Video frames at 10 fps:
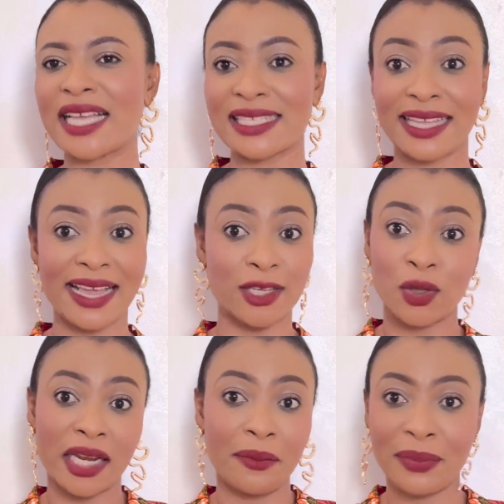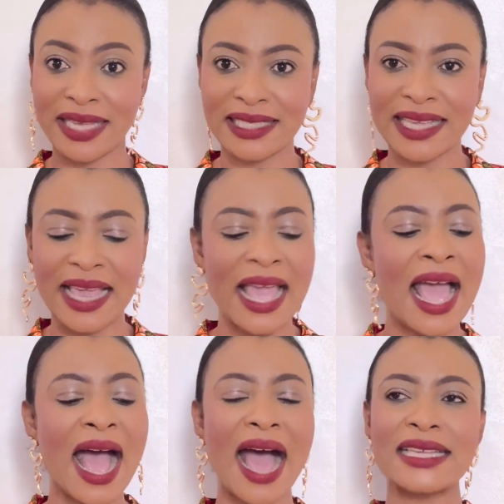as gasoline per se.
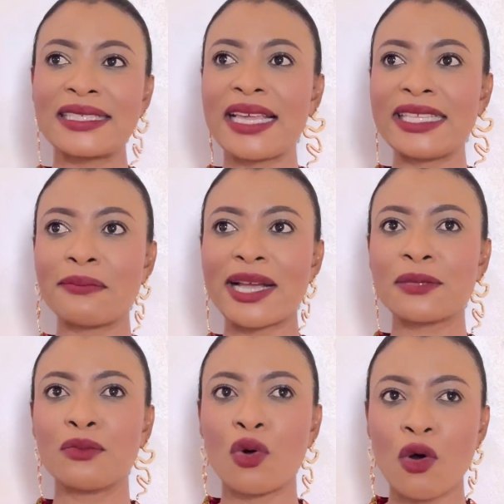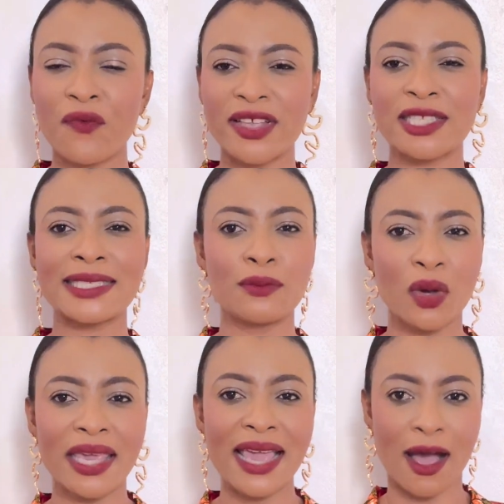I see it much more of a
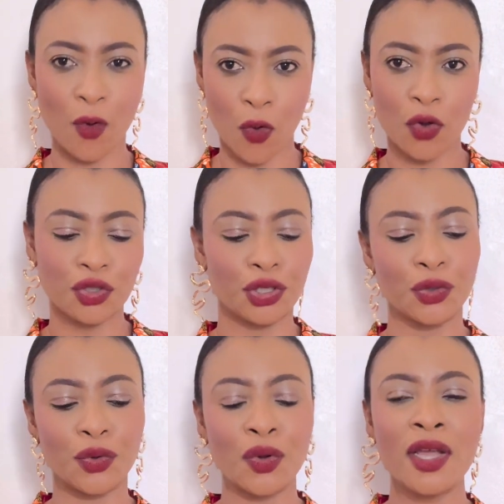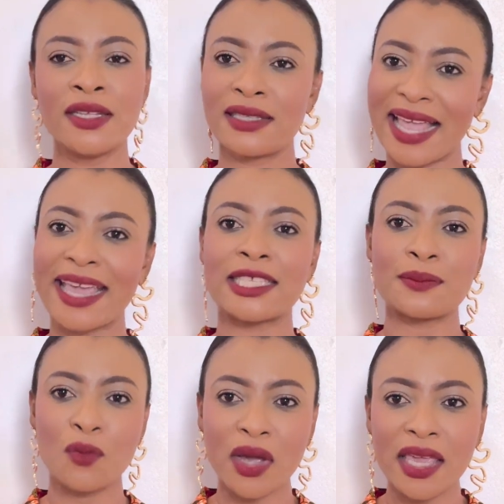smoky accord, like a
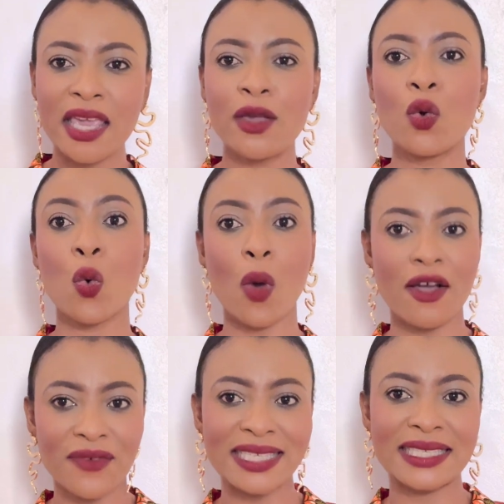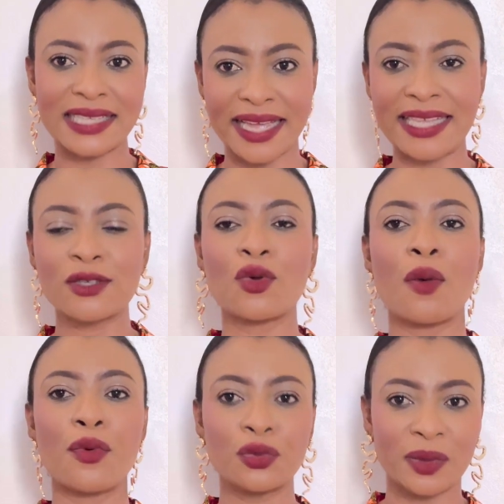smoky guava scent
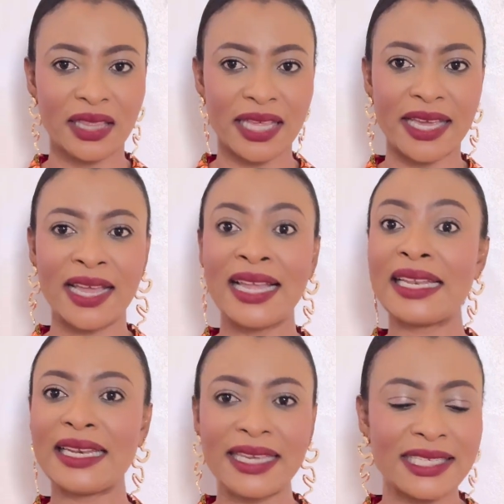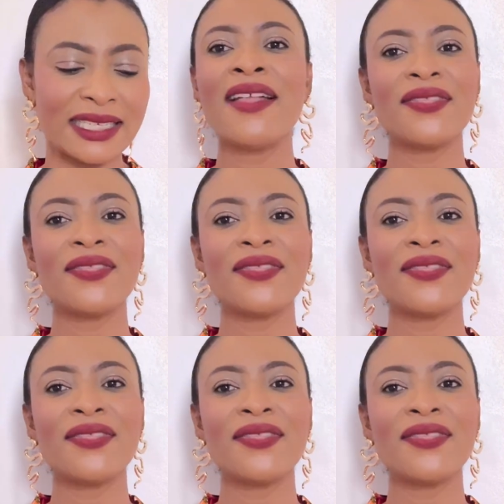coupled with the lychee.